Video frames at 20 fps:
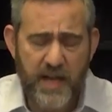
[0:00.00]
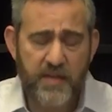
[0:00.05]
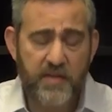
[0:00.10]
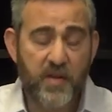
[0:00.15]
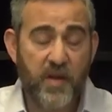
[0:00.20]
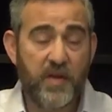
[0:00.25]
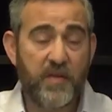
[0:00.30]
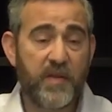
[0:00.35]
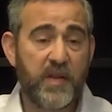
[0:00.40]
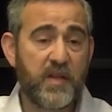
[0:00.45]

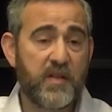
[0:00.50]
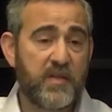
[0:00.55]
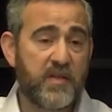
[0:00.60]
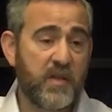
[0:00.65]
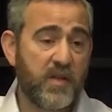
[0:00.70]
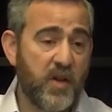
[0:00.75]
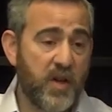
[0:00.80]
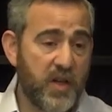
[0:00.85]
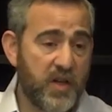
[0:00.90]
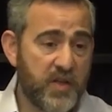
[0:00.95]
so
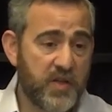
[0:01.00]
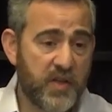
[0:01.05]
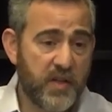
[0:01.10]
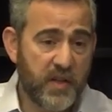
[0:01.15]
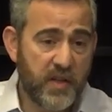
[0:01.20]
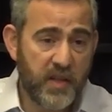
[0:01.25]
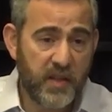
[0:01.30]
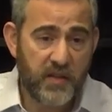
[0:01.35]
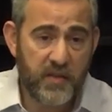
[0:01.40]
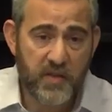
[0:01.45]

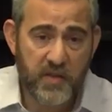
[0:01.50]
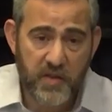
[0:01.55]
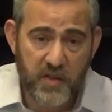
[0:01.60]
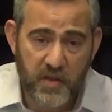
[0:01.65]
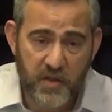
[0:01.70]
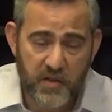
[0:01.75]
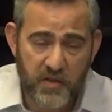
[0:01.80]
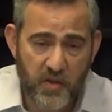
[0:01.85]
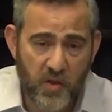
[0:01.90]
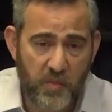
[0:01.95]

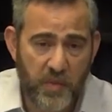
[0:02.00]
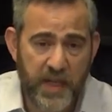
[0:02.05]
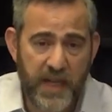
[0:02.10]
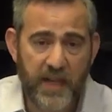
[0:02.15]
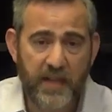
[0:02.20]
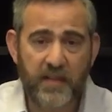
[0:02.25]
many